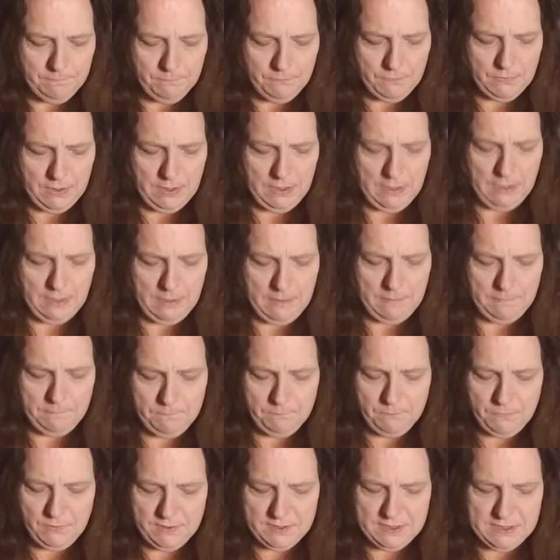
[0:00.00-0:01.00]
um,
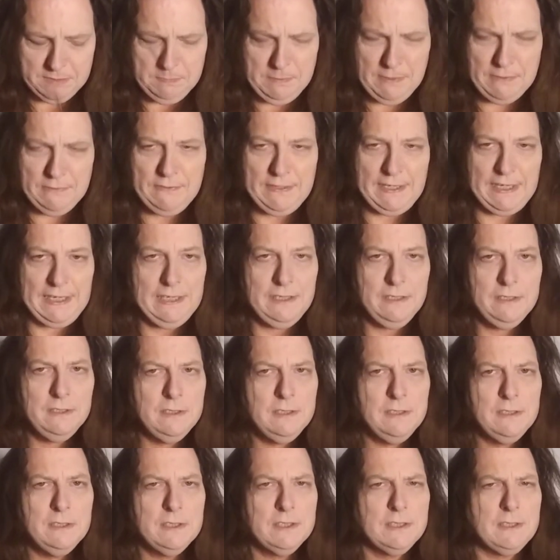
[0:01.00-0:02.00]
smithy.
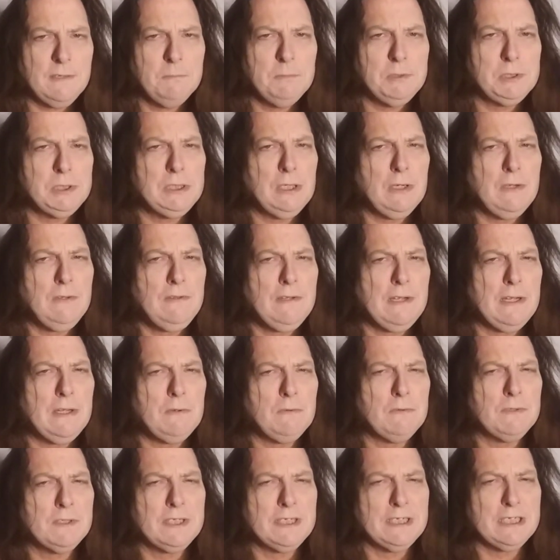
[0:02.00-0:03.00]
So Michelle thought it
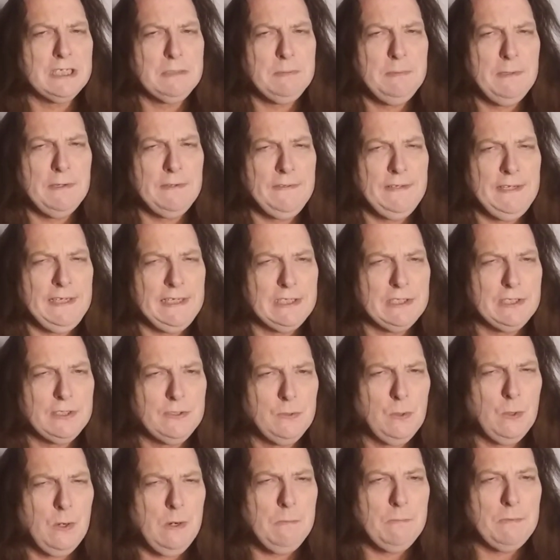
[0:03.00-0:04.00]
was the smithy in
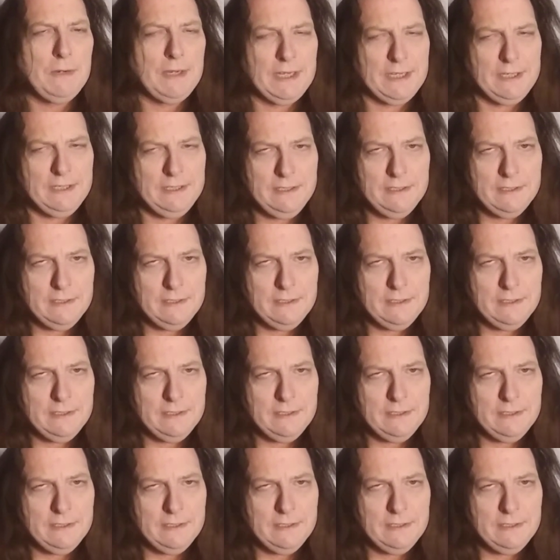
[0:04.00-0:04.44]
Stormwind,